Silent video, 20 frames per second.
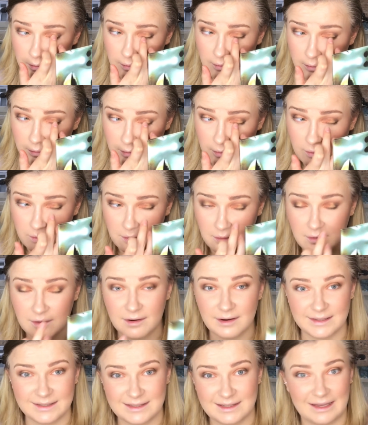oh,
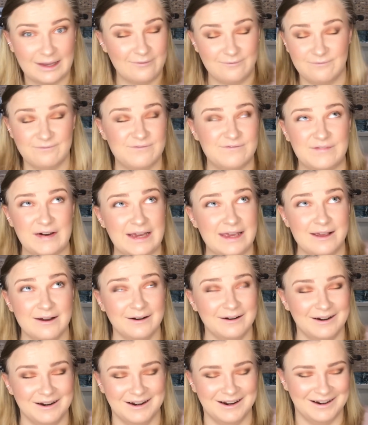it's like
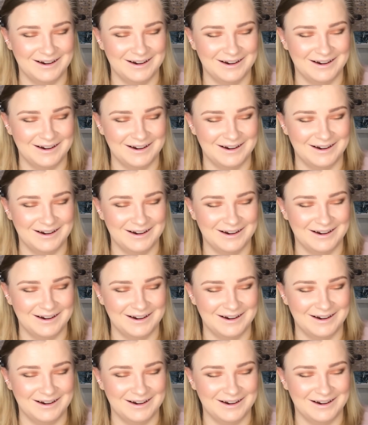fire.